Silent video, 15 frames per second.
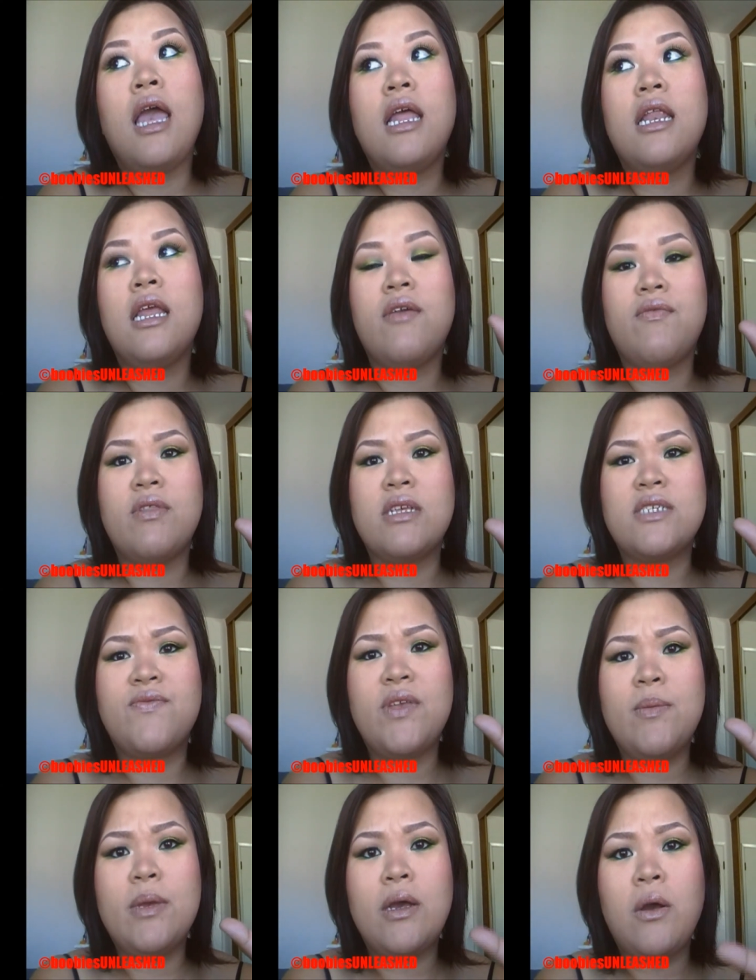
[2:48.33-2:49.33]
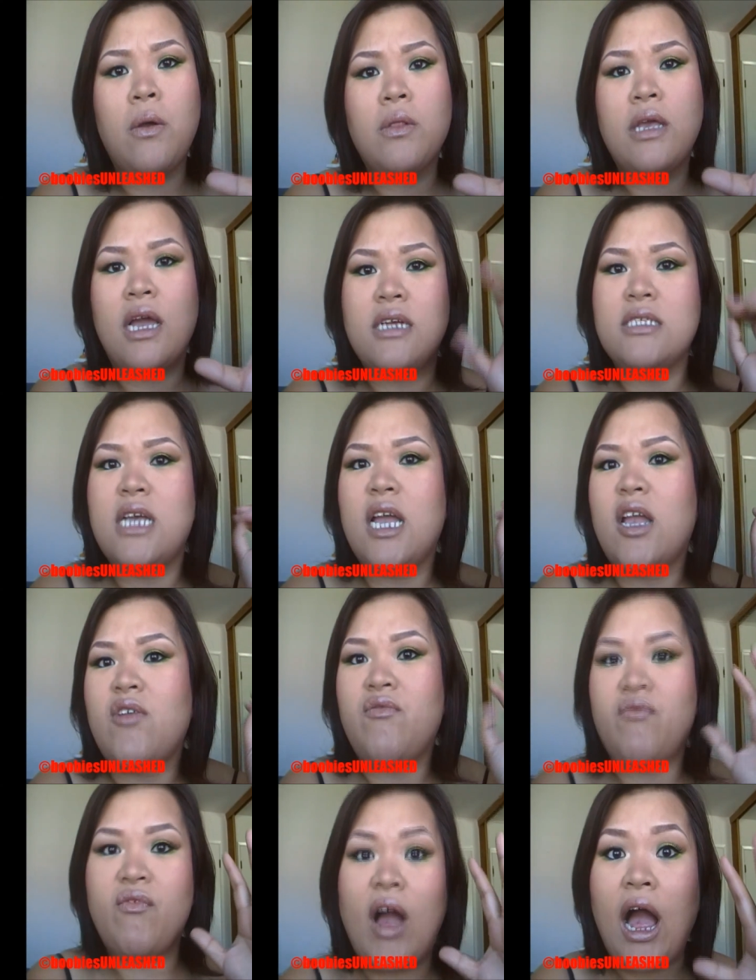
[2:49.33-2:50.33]
and if this female only has like
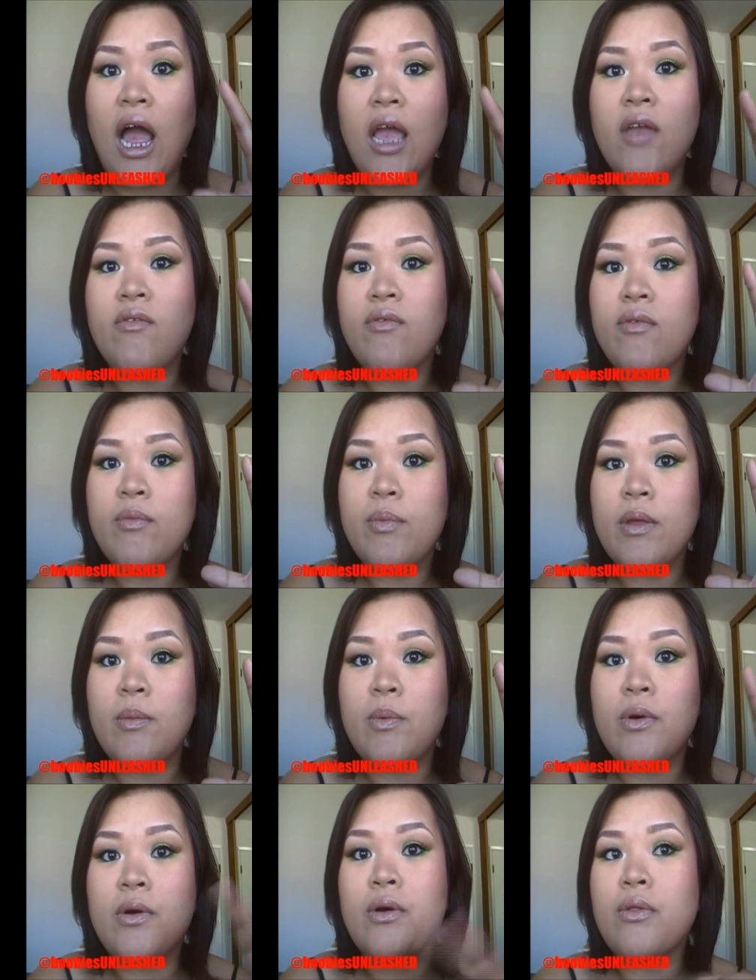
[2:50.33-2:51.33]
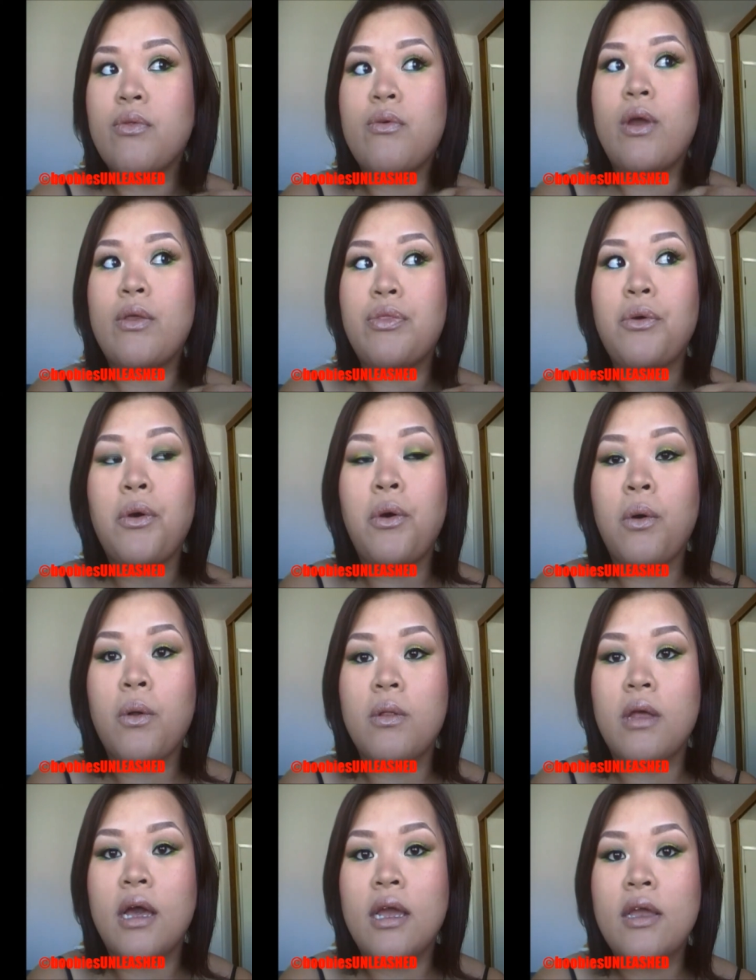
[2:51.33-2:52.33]
five people throughout their
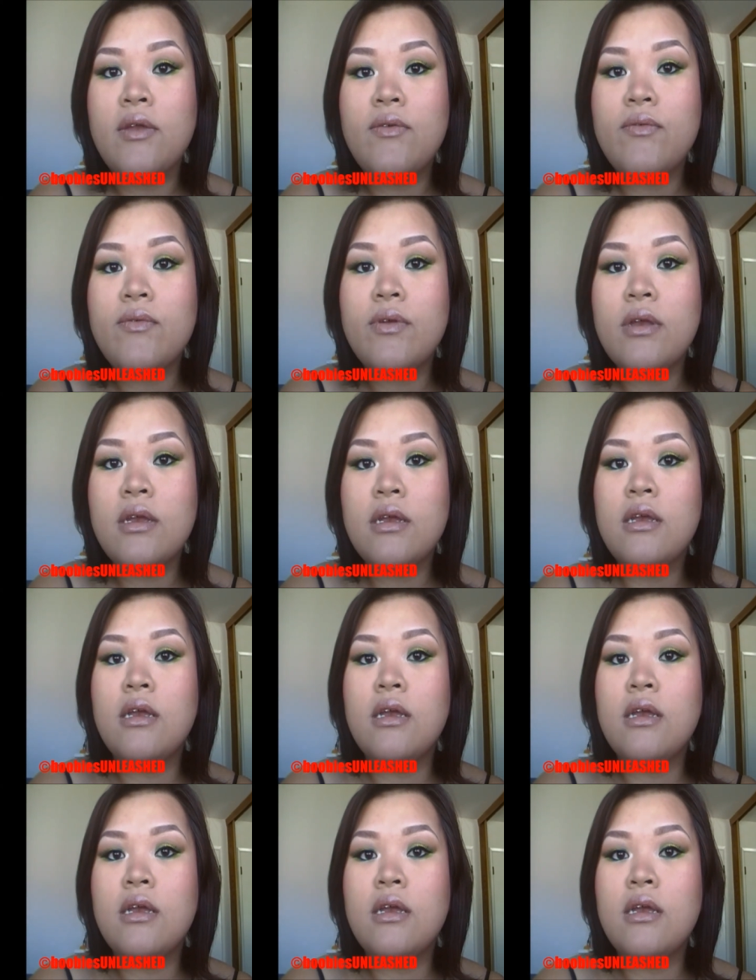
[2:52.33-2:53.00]
whole life,